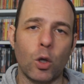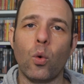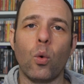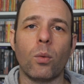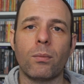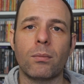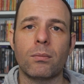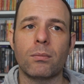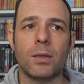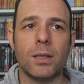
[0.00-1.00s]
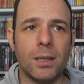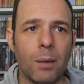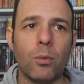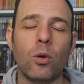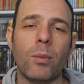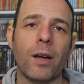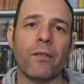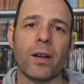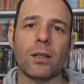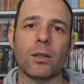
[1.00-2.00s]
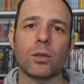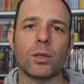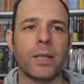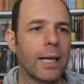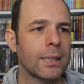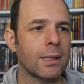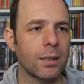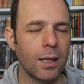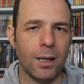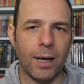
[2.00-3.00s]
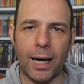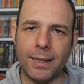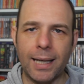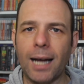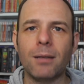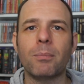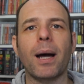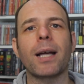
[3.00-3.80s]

go, slip through my fingers. Yes, I can't